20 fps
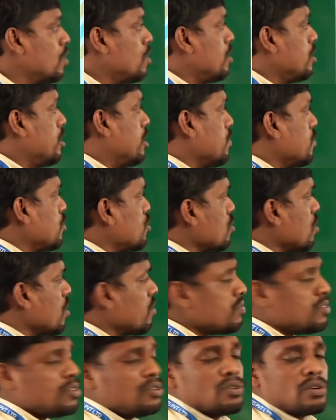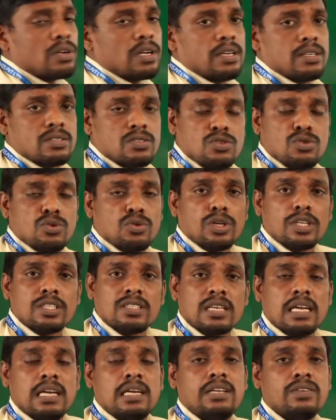Division of nucleus during
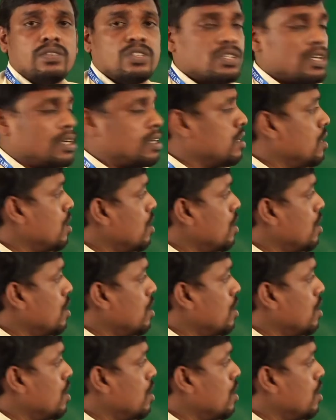cell division